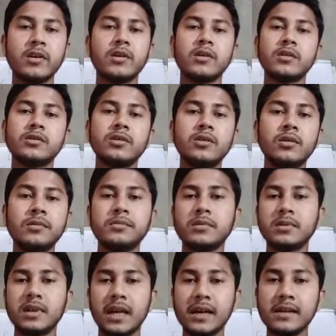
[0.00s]
So
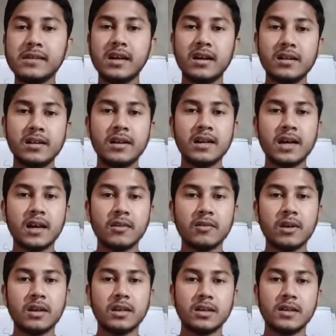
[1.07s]
next early
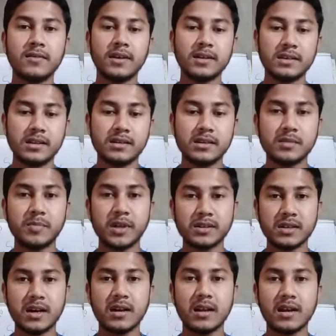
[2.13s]
calculating devices is
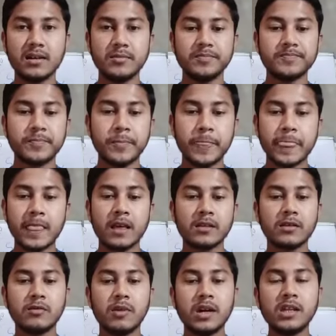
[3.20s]
Pascaline.
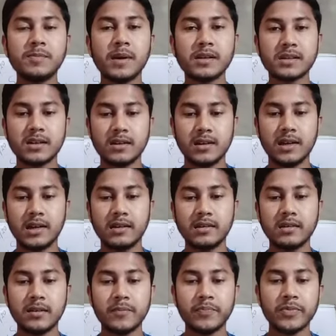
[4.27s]
So what is Pascaline?
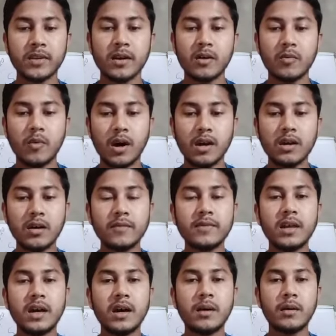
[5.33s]
One of
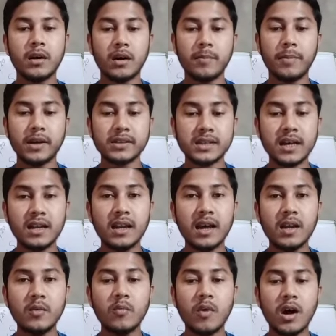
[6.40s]

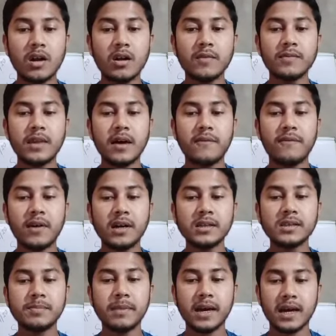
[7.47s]
the
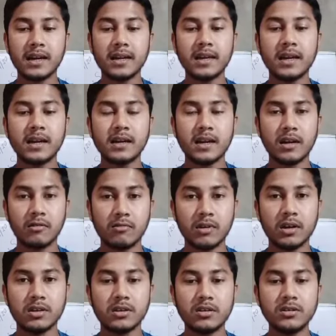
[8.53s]
first mechanical
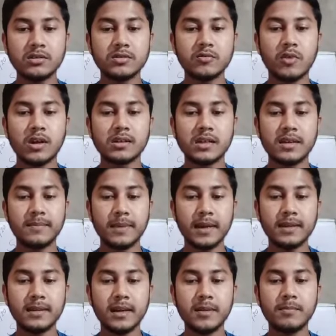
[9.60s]
calculators, was
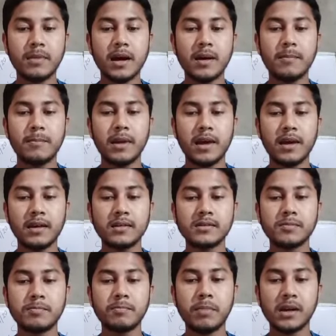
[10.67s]
invented by Blaise
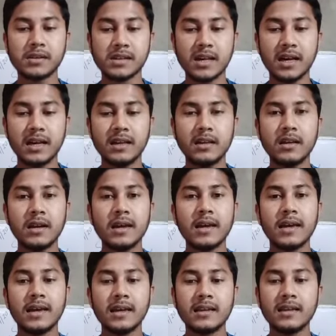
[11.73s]
Pascal
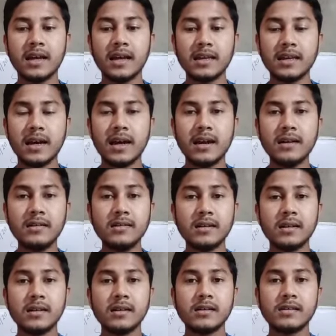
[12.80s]
in the year
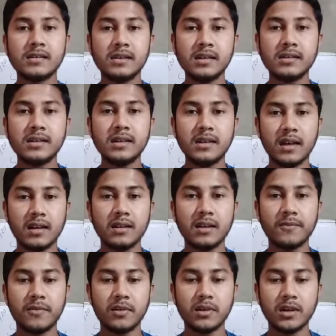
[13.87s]

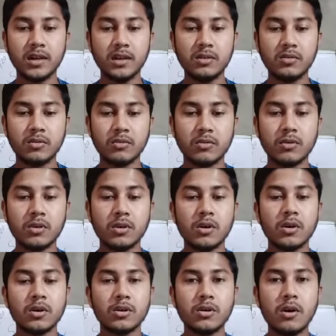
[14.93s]
1642,
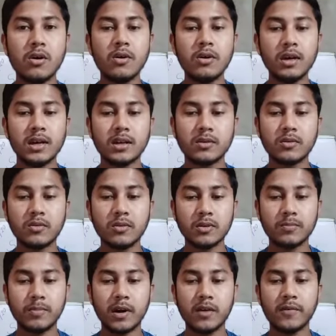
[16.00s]
though it
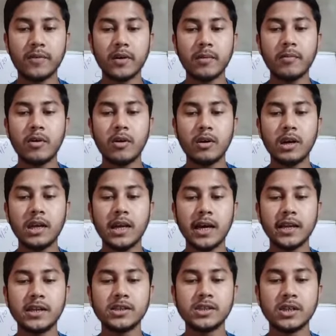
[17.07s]
could perform only
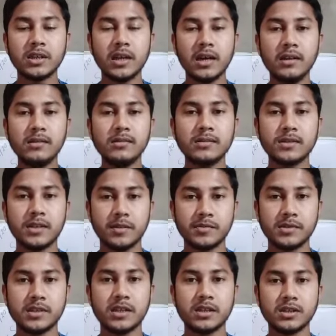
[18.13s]
addition and
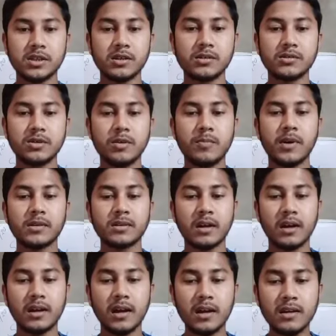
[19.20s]
subtraction. So
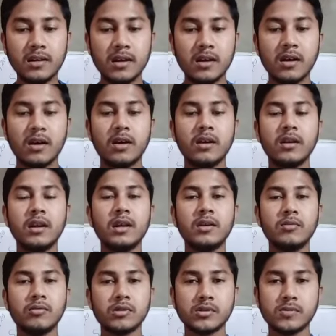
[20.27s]
Pascaline only
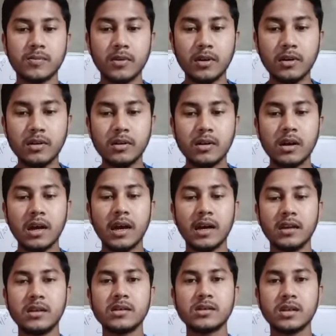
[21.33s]
used for
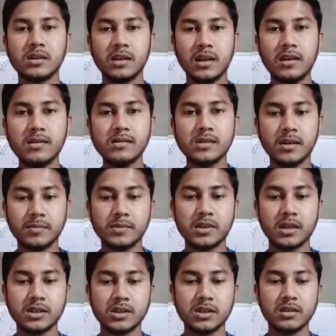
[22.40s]
addition and
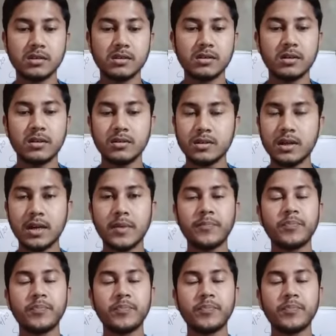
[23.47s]
subtraction. Okay.